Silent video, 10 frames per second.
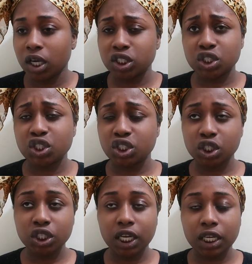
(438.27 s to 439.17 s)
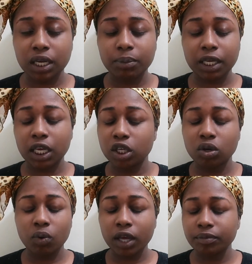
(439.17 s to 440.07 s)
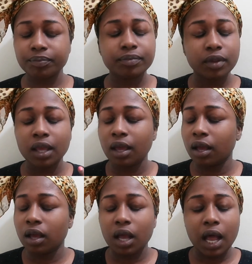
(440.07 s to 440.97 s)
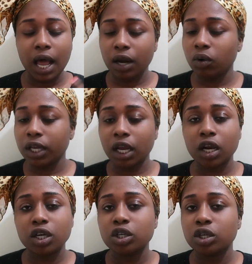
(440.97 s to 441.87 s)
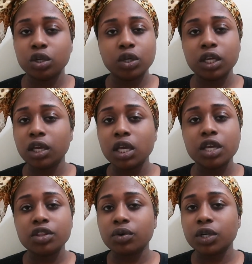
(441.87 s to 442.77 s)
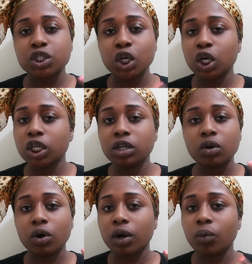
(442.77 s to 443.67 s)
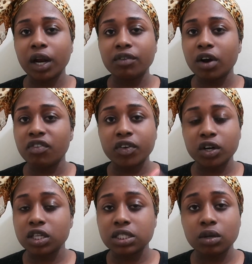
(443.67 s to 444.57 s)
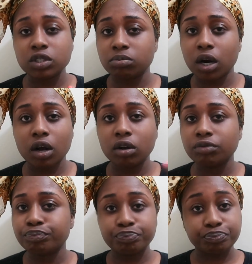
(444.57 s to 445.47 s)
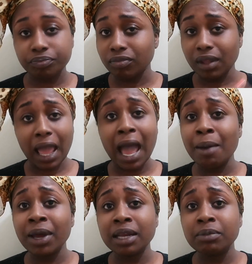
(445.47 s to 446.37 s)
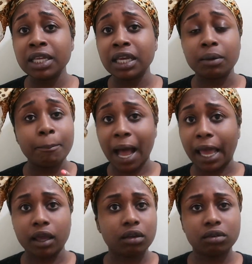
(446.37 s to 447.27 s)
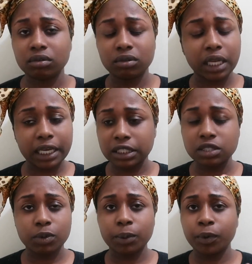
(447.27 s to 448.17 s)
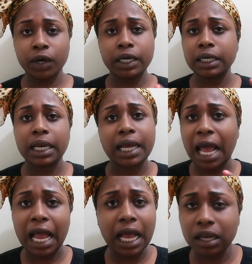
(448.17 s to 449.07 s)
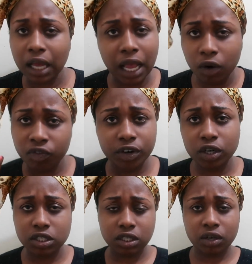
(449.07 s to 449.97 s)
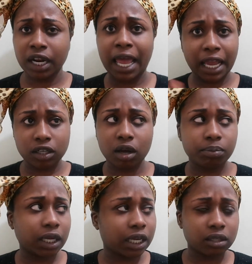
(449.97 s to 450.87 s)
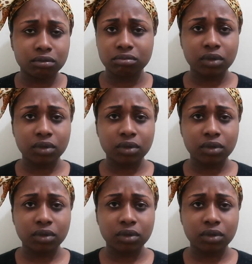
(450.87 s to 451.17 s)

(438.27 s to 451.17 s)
And she's still yelling. I'm like, hey, you know what? I don't care. Either return it or whatever. I'll figure this out tomorrow. I'm at a meeting. Bye. Like, this is more important. Like, I will figure this out. And I hang up. Like,